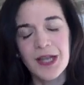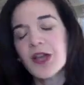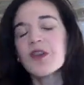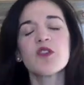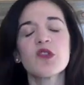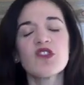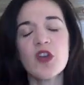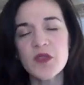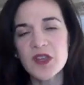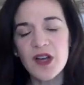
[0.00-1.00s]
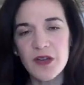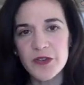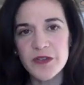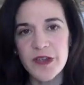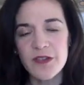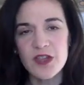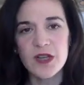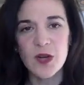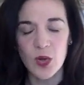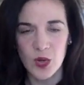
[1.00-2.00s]
So start the conversation
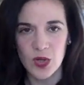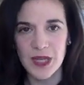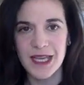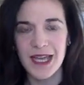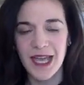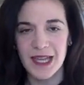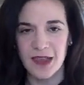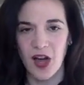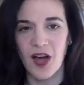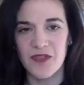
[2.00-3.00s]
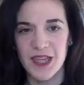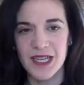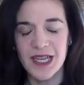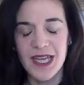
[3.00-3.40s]
early and often.